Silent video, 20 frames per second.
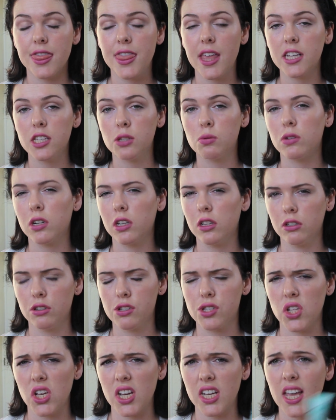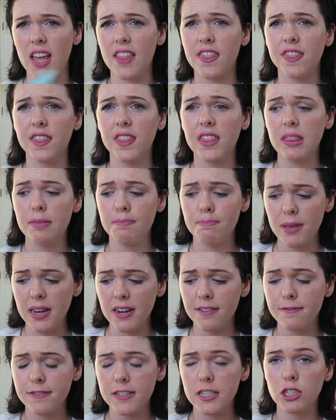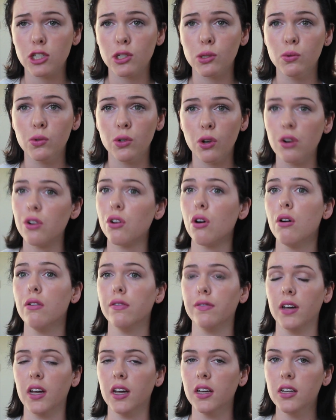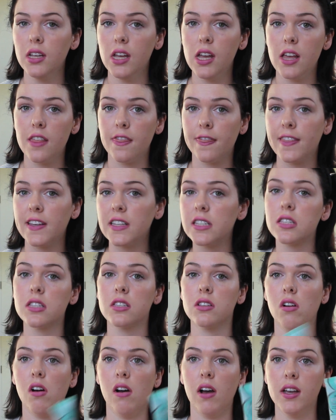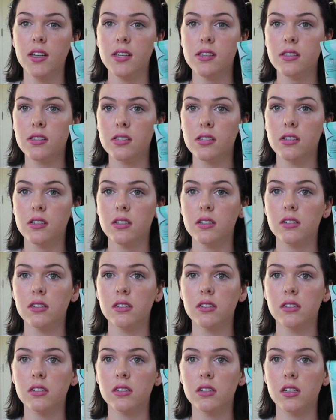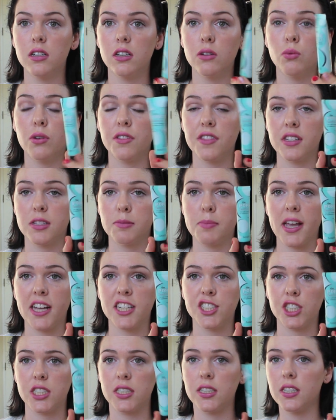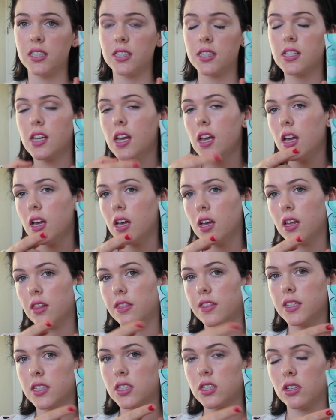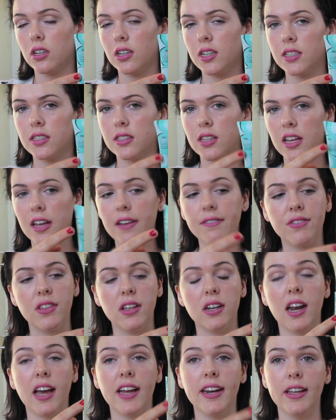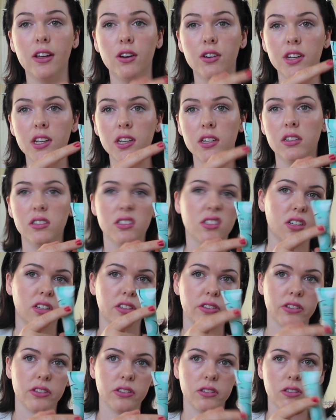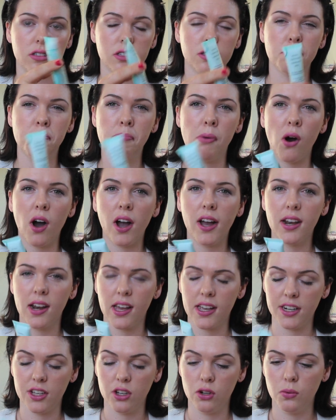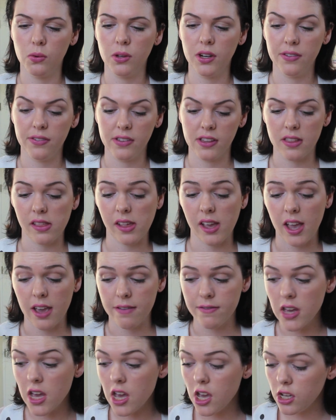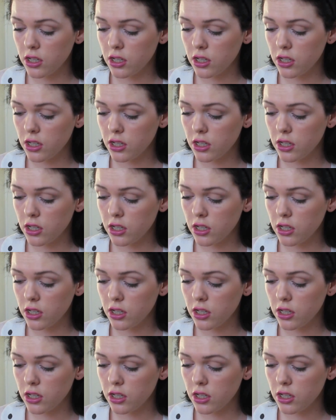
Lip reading: That's what it looks like. And Benefit do not offer this size with this packaging. It's this size, they have the lady on it, and it's like the spy lady or whatever that they have.